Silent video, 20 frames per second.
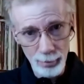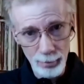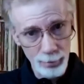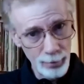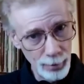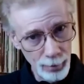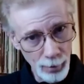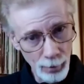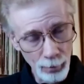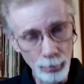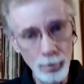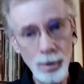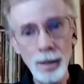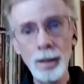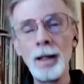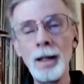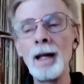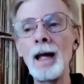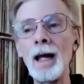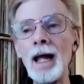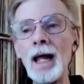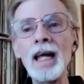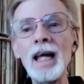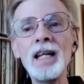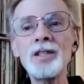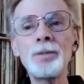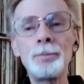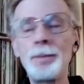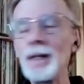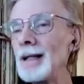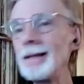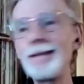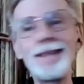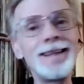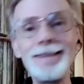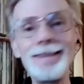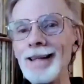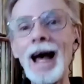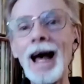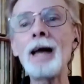HB
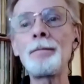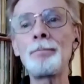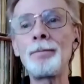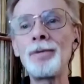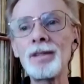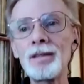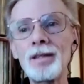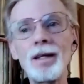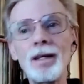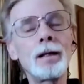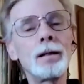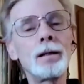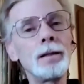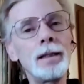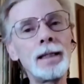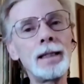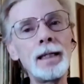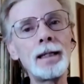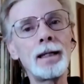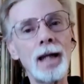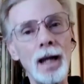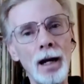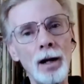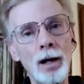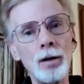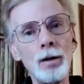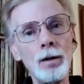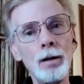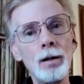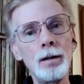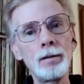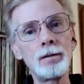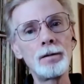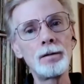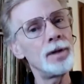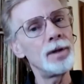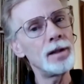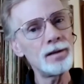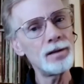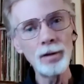did not particularly care
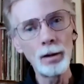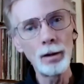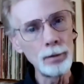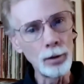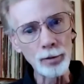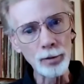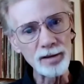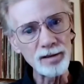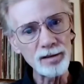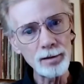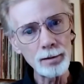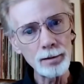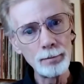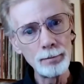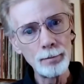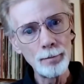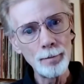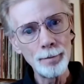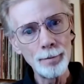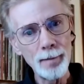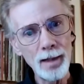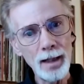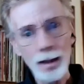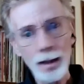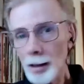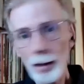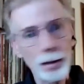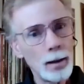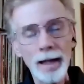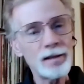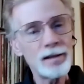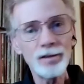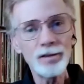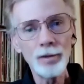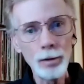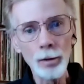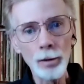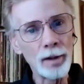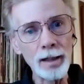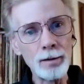to be a soloist. He didn't like
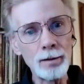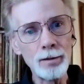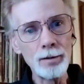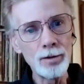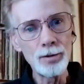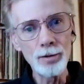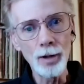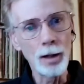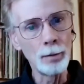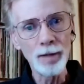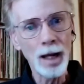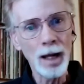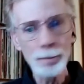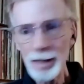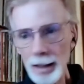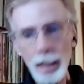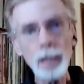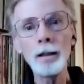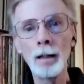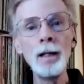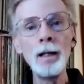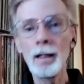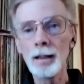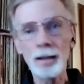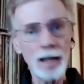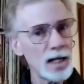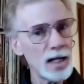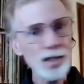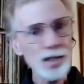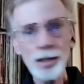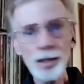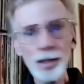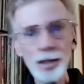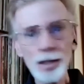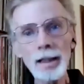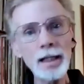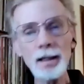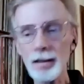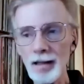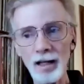soloing drum. I mean, occasionally he
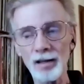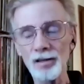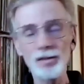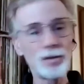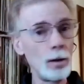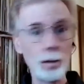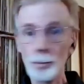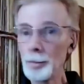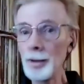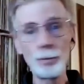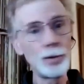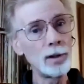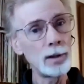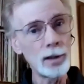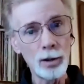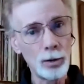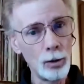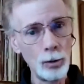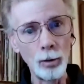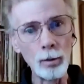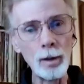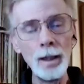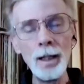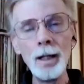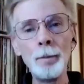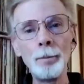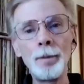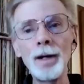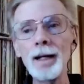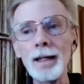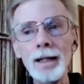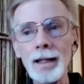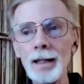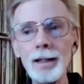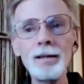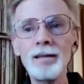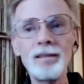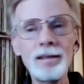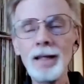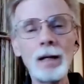could take a solo, be really cool, but
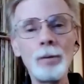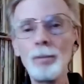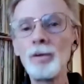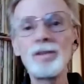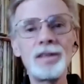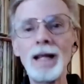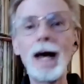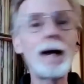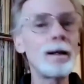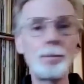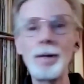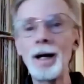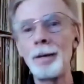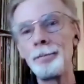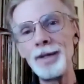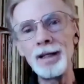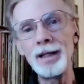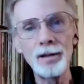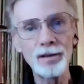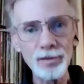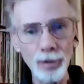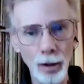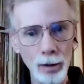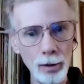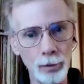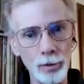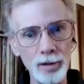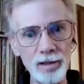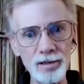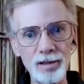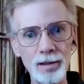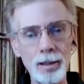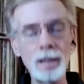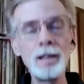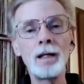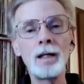his thing was not about being the soloist.